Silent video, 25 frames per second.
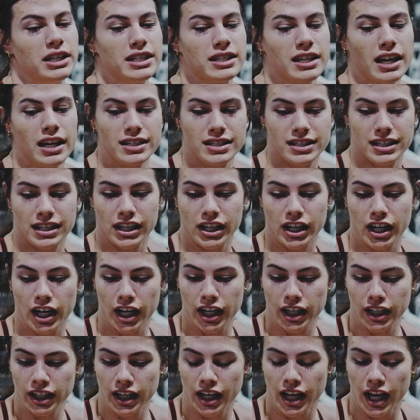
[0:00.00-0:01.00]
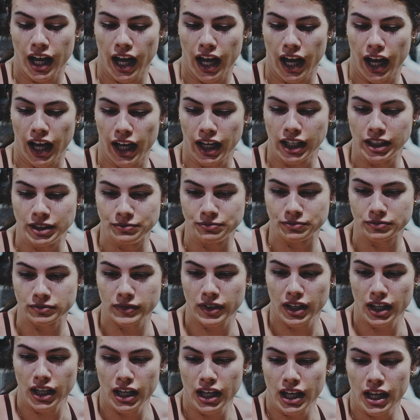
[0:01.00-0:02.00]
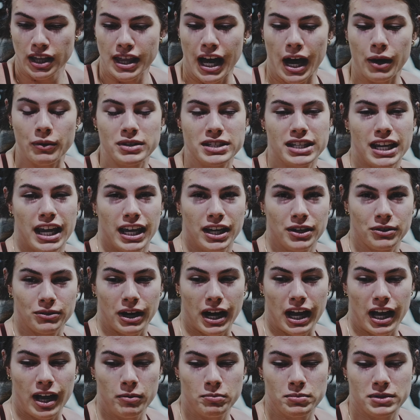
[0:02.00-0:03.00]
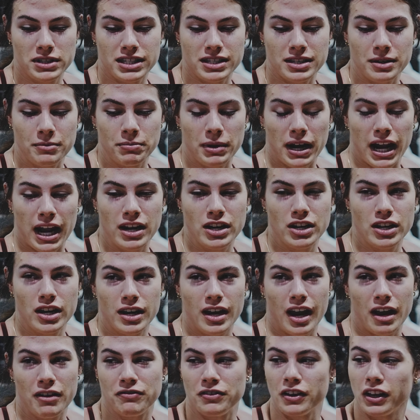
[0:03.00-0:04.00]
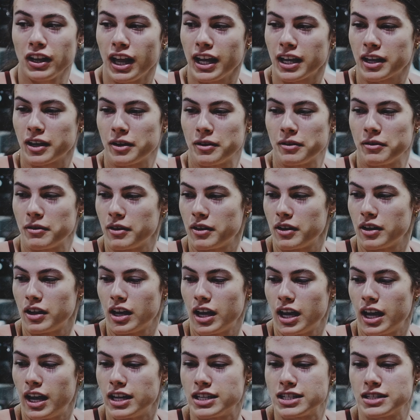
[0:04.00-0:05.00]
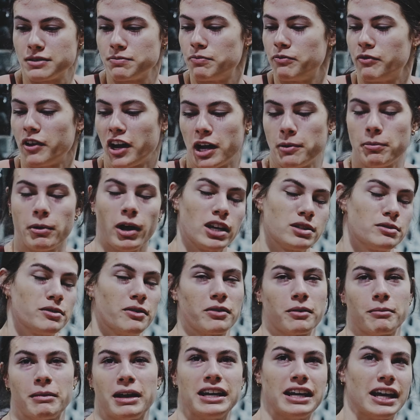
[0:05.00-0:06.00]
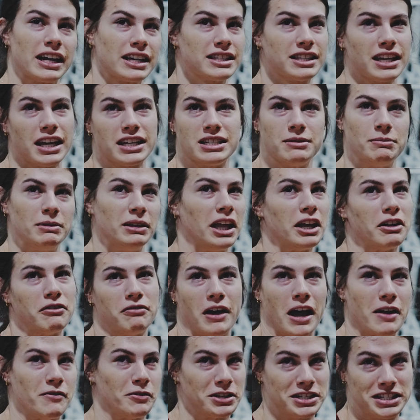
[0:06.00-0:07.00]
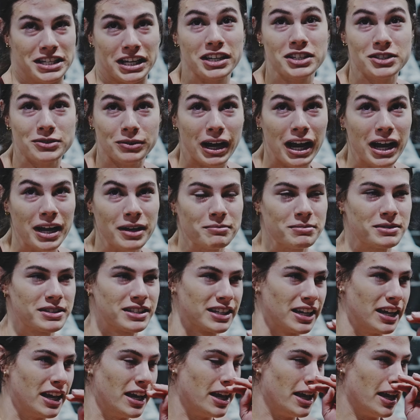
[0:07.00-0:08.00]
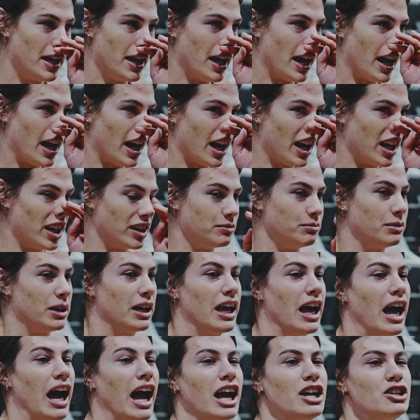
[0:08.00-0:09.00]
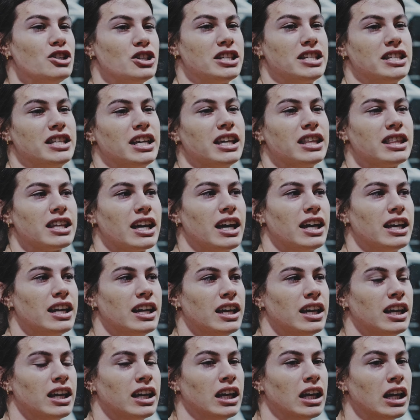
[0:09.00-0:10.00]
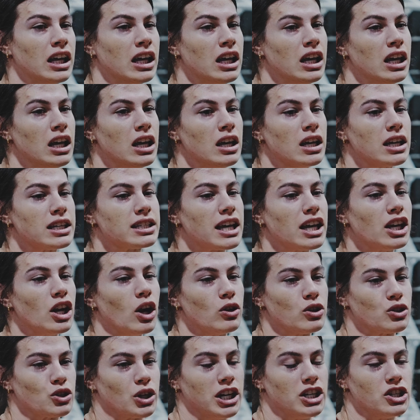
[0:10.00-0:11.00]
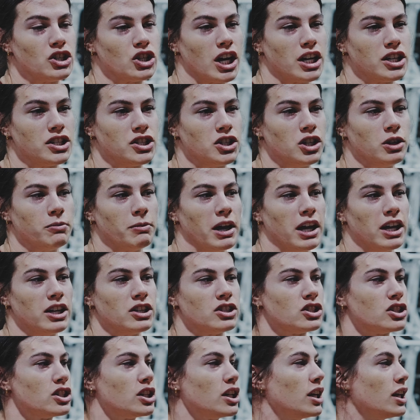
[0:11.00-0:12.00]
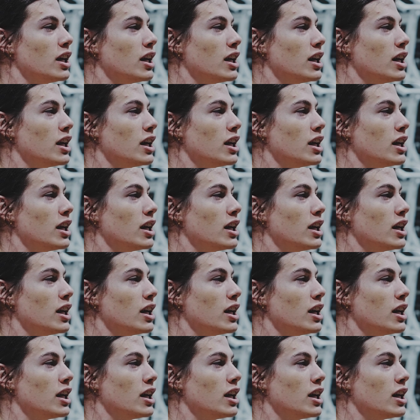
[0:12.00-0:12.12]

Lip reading: sets here. That was 8 reps, but I feel like it's very possible for my next set to be like 5 or 6 reps. I just think that because I don't train chest too much,